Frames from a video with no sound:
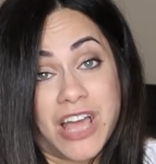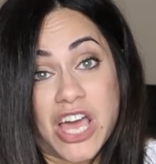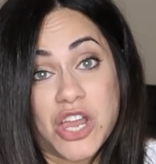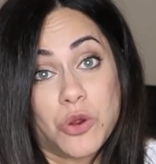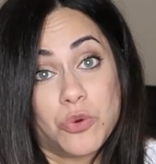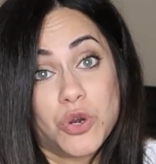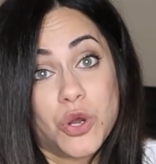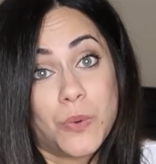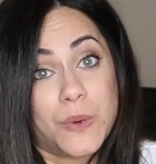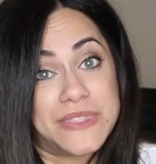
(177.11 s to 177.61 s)
I
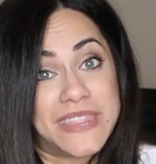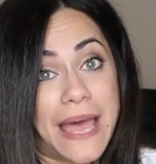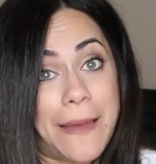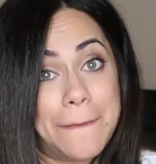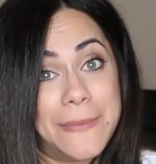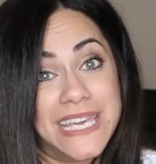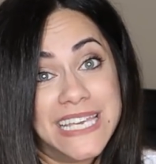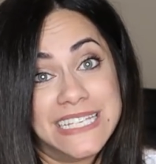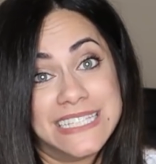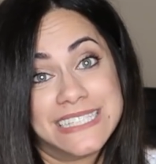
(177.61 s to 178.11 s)
don't know what
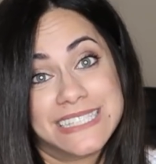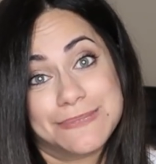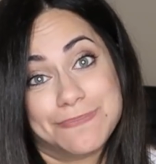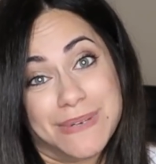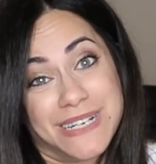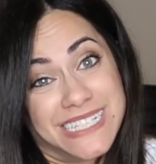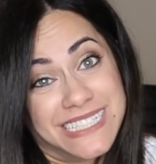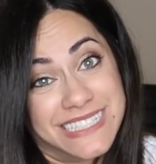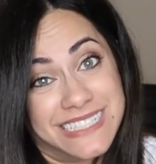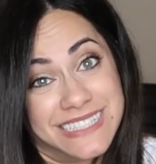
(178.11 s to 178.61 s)
that means,
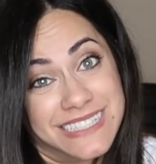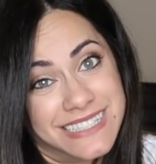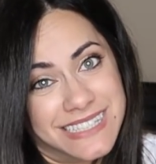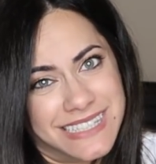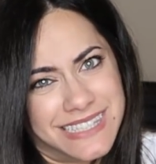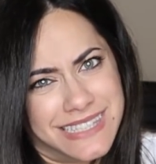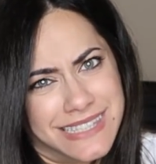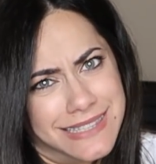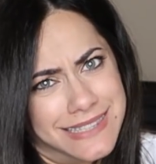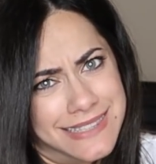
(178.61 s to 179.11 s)
but
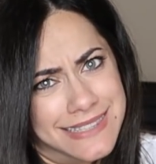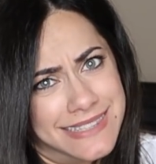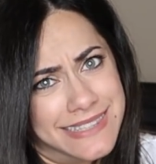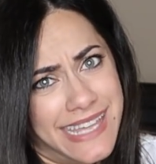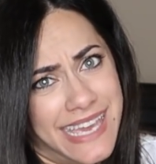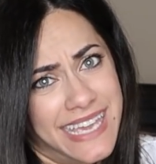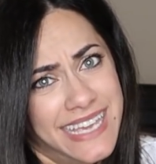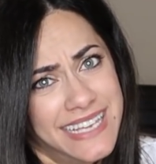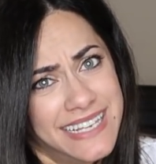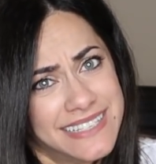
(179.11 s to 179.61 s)

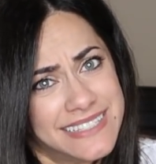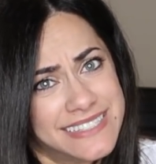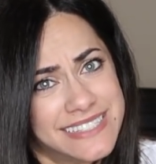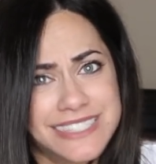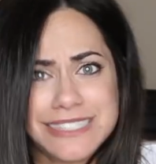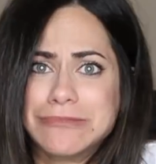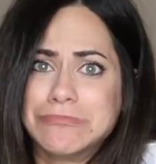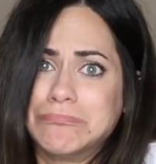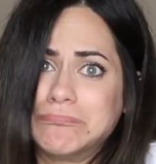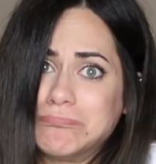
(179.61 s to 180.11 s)

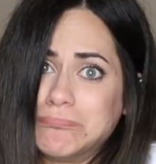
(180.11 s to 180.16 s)
thanks.